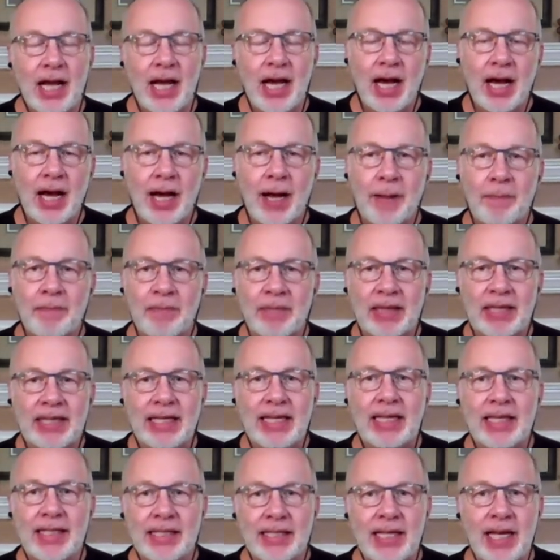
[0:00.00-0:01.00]
Um,
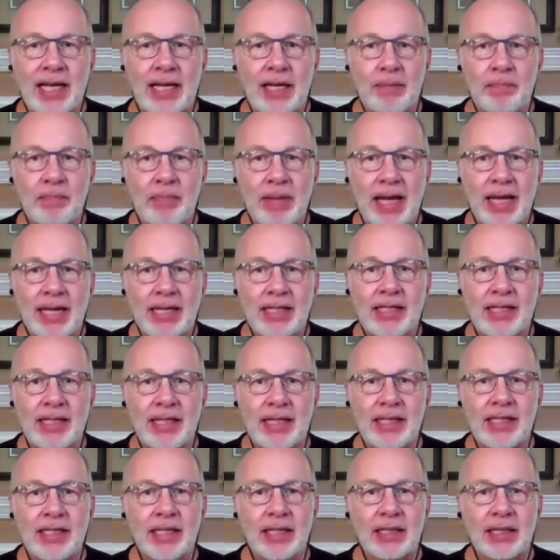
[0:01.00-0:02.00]
Leah said it best it
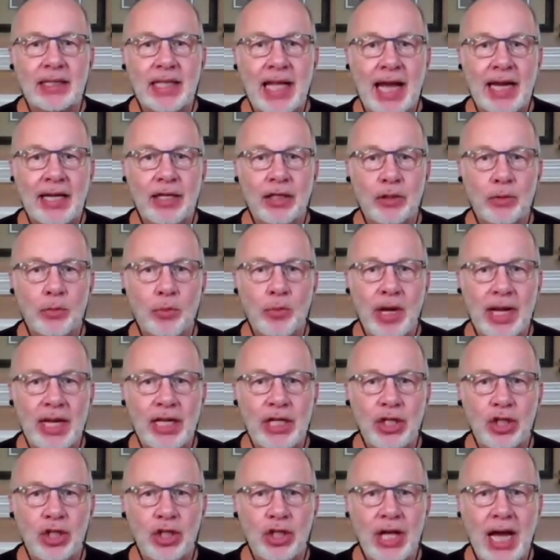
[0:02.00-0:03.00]
is a lighter
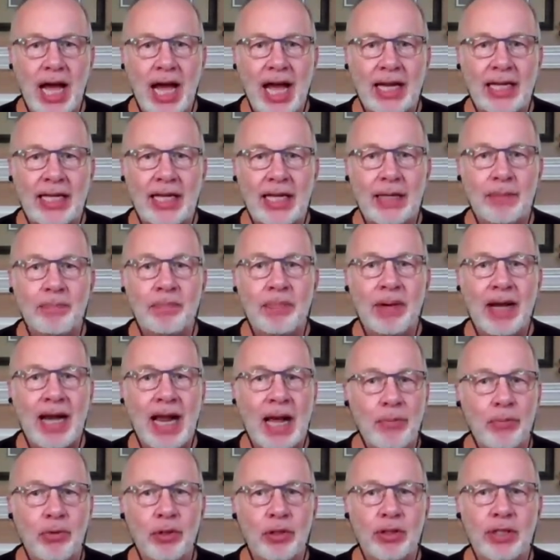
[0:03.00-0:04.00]
weight jacket, but I
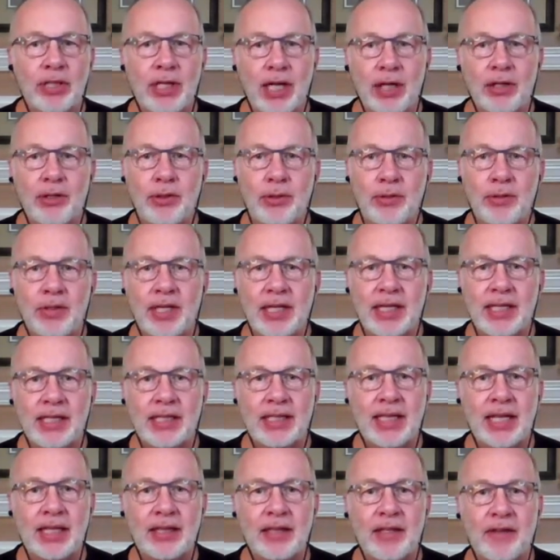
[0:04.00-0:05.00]
will tell you this
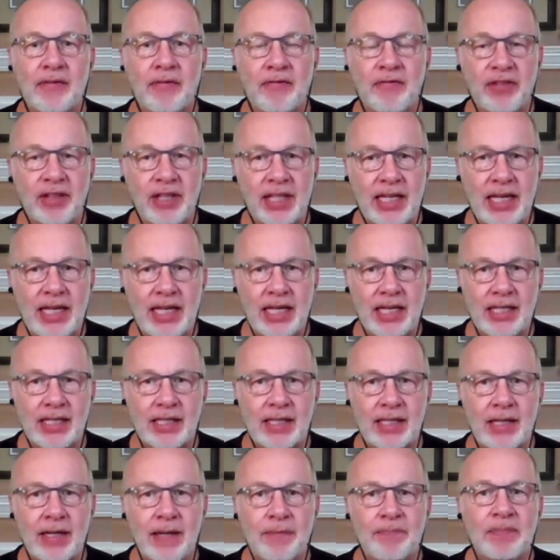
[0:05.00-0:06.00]
that the fleece